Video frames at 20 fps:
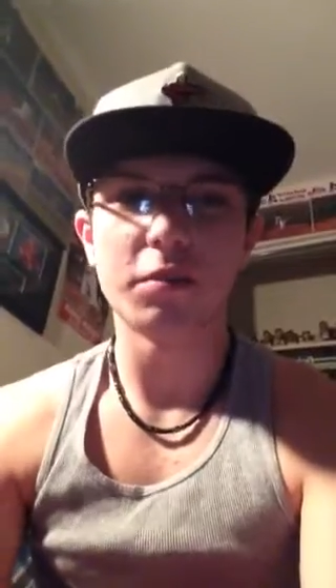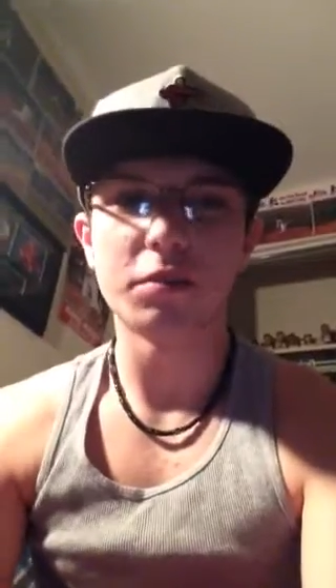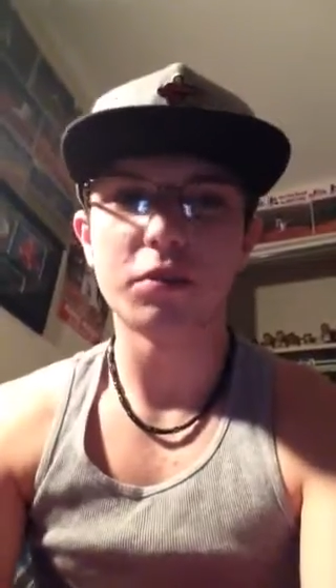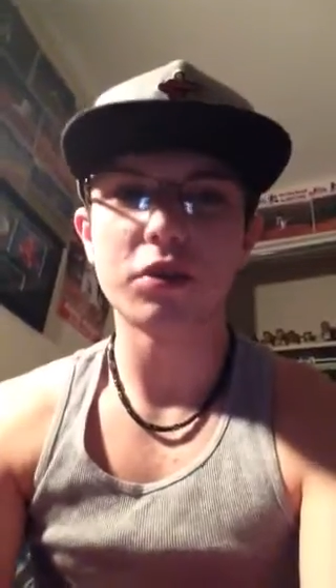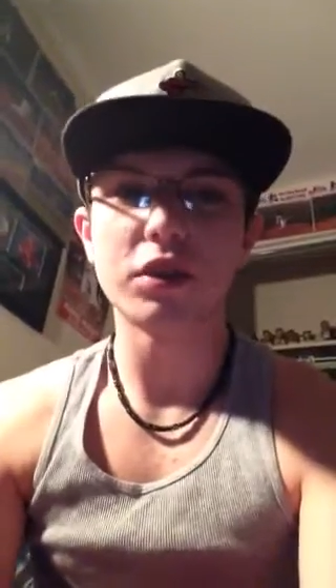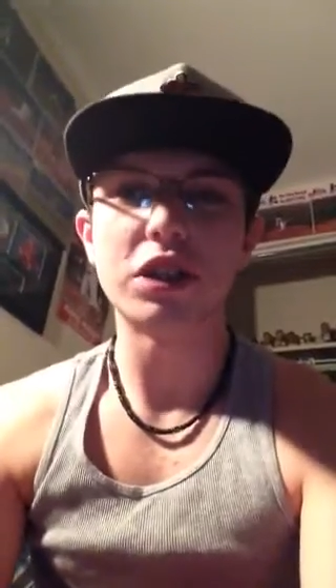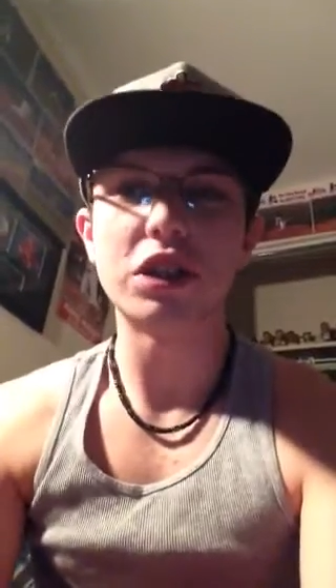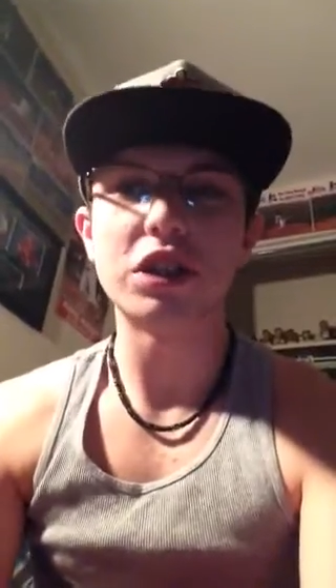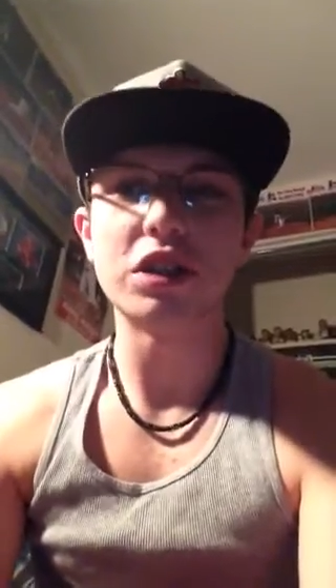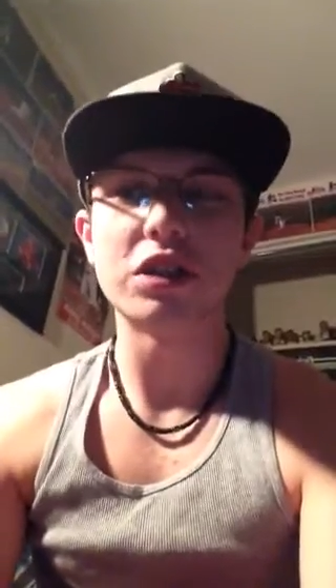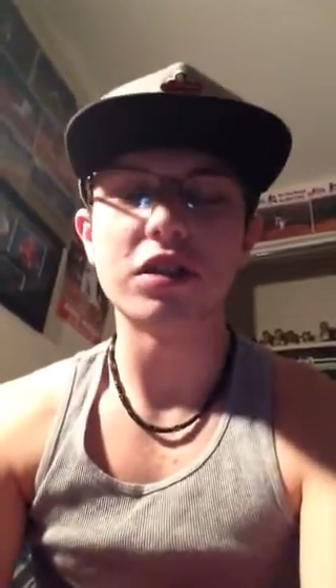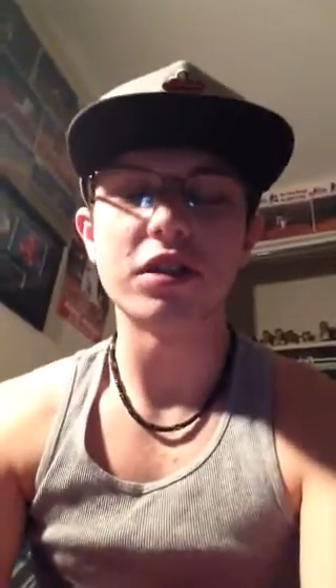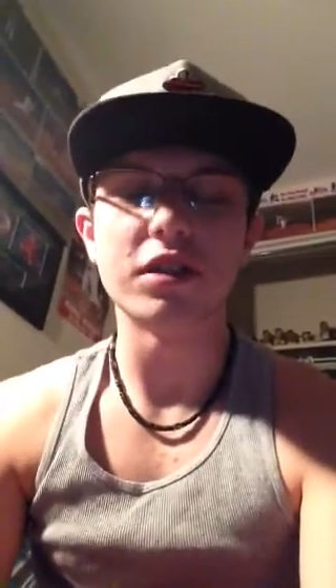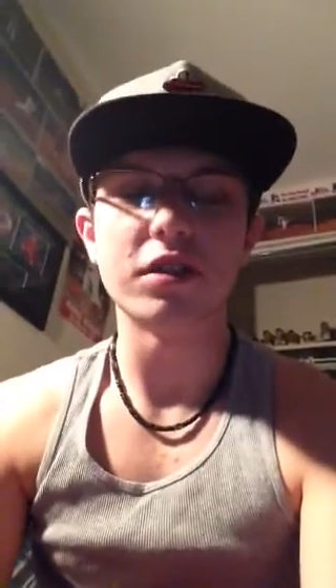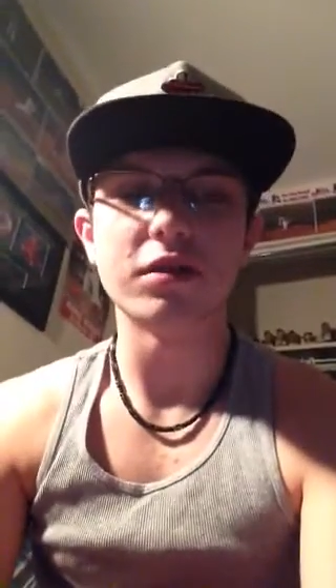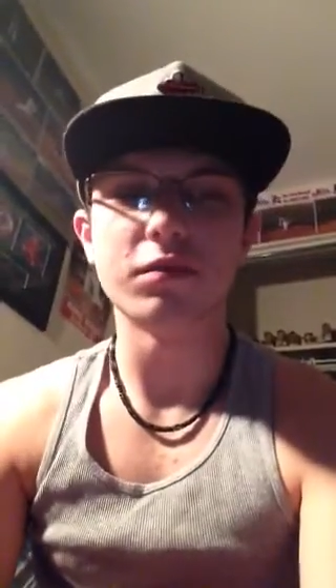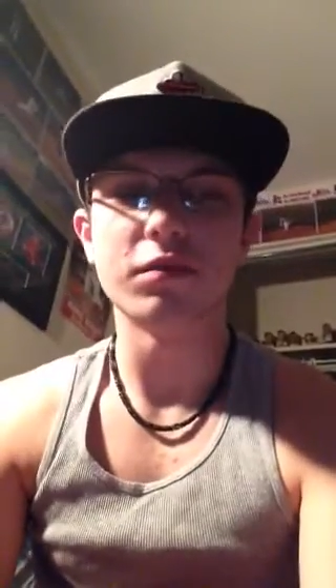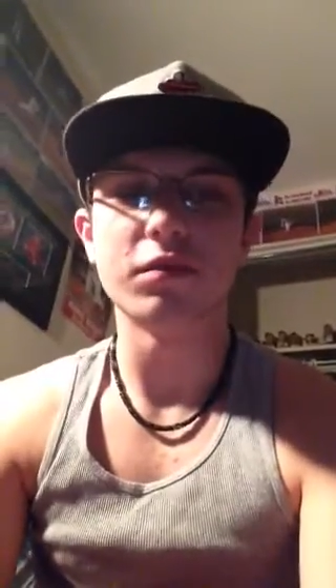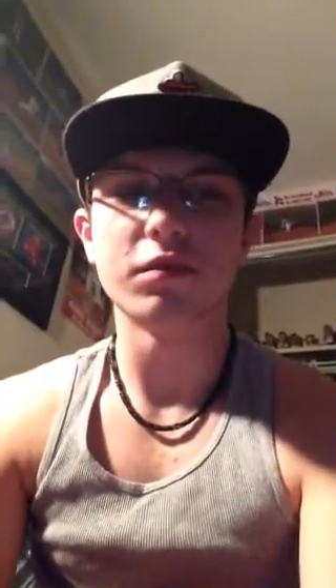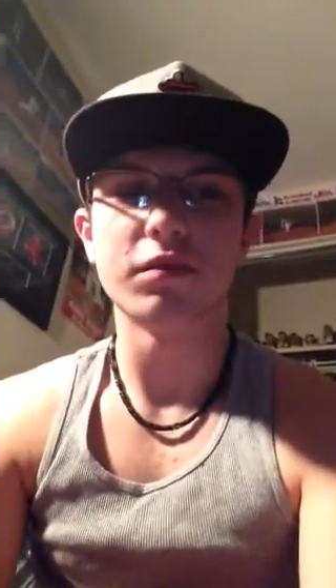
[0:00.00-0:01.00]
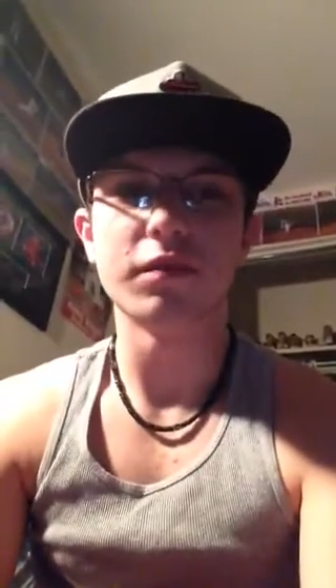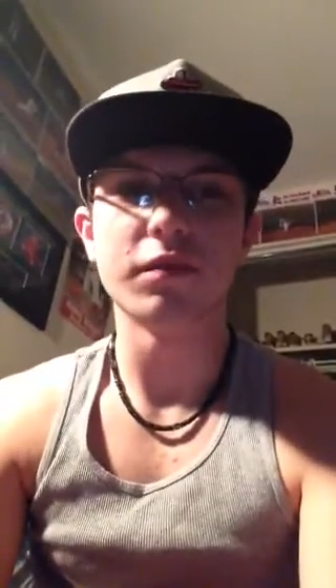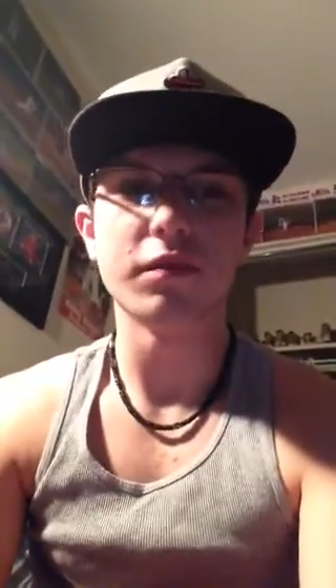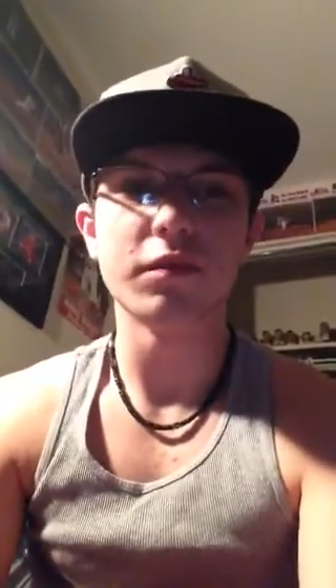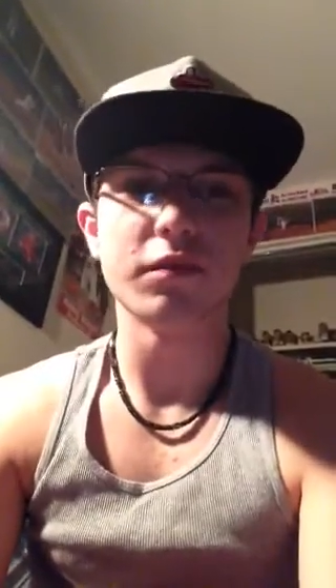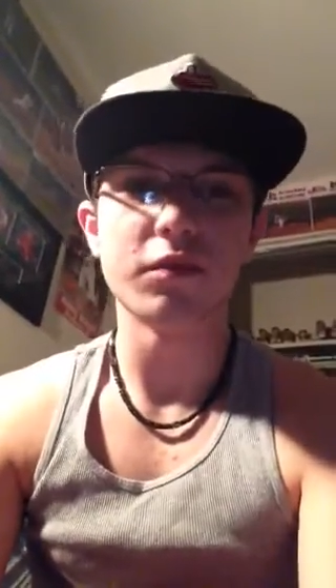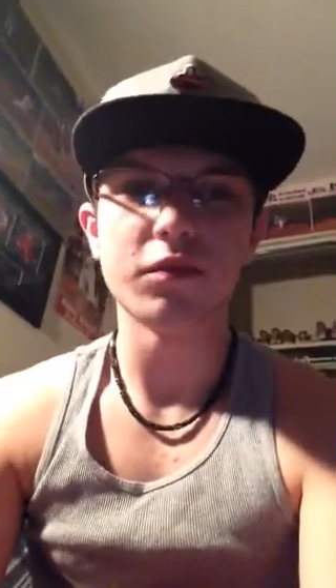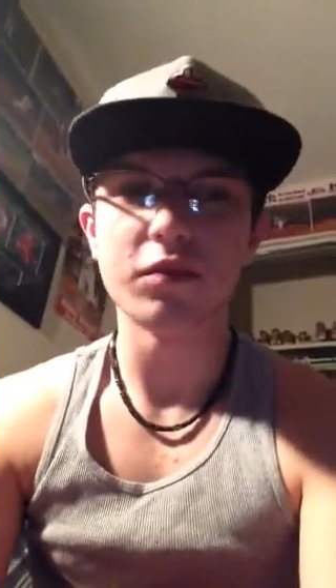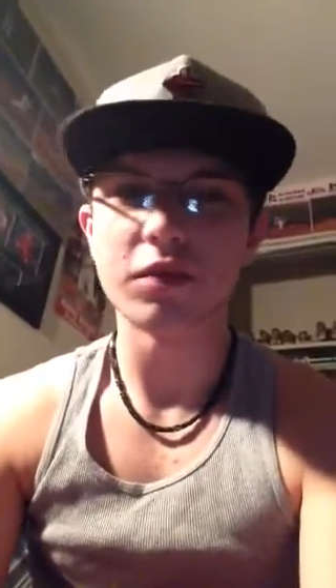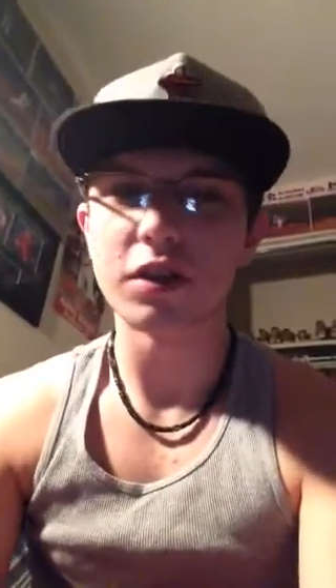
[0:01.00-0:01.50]
preachers and
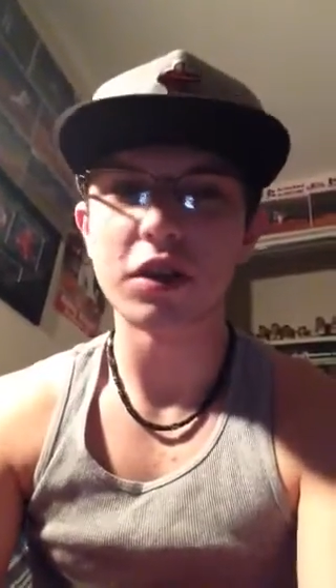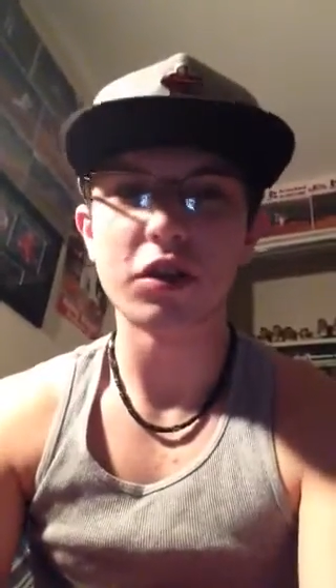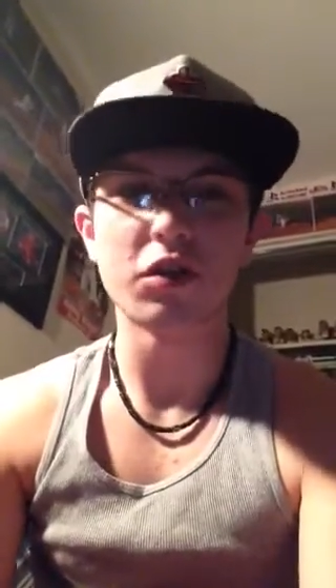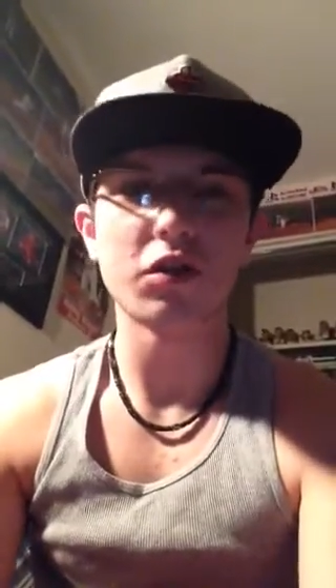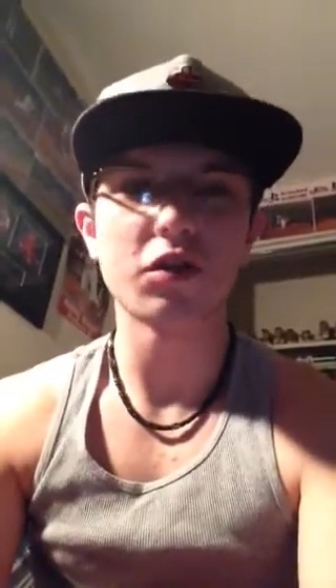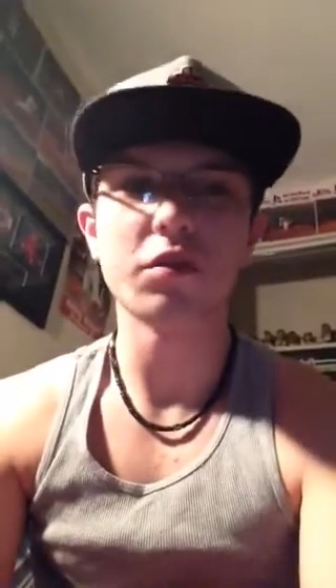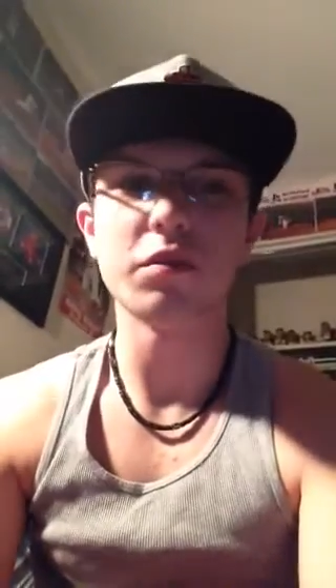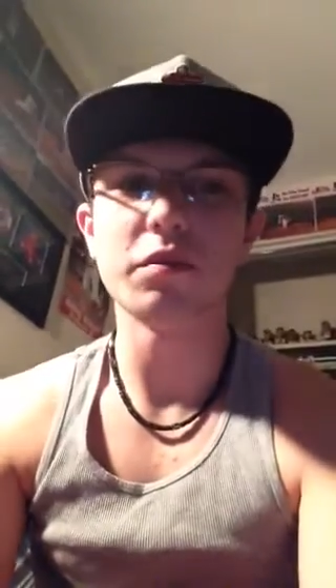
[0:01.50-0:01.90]
hear